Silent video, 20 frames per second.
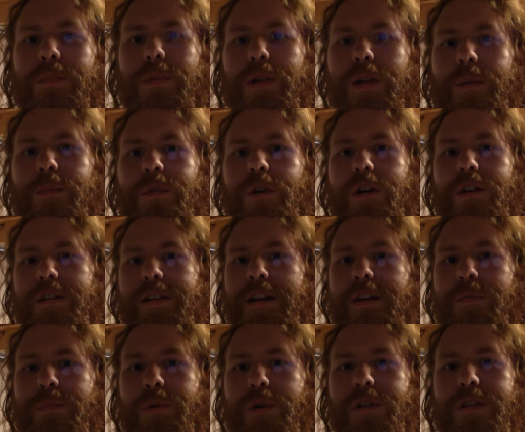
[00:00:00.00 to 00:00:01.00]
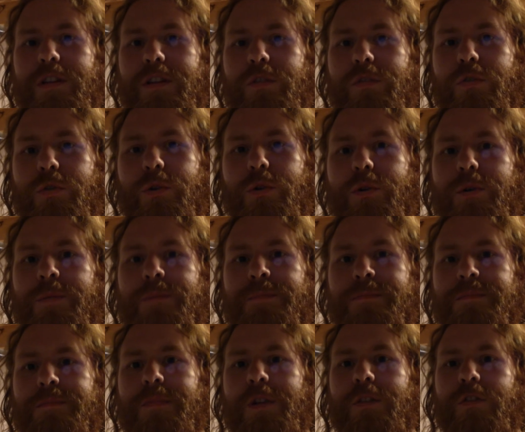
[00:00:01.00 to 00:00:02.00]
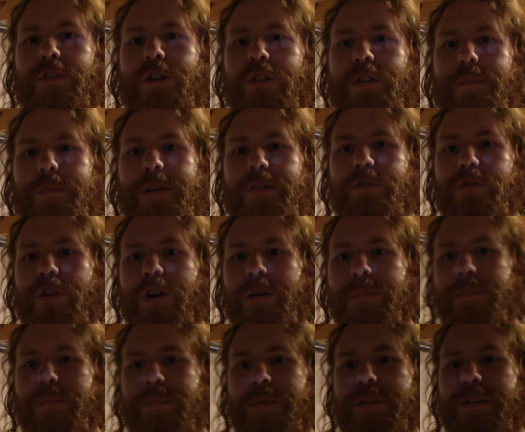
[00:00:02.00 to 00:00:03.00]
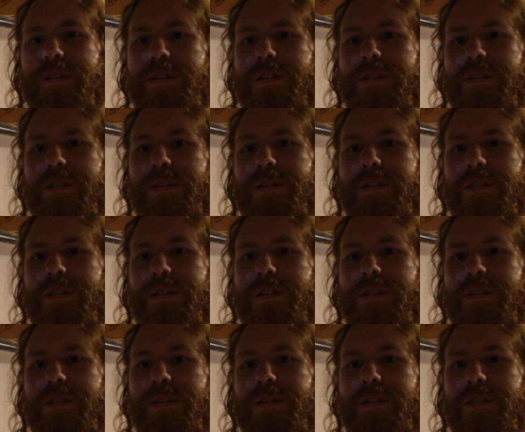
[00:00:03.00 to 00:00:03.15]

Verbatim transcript: I'm not an expert at this, so it's not the best job, but